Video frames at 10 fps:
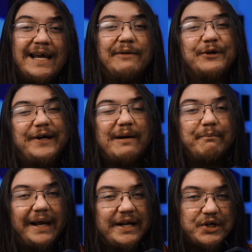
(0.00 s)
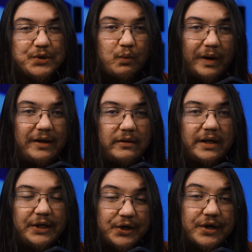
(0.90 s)
if they're not managed
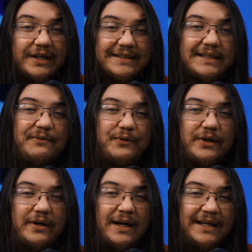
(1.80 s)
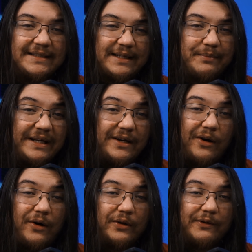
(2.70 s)
well, you're gonna suffer something
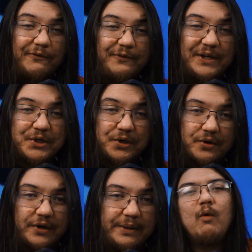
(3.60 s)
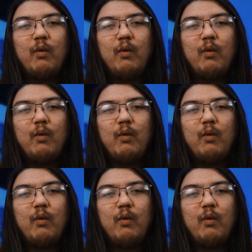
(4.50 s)
called feature creep.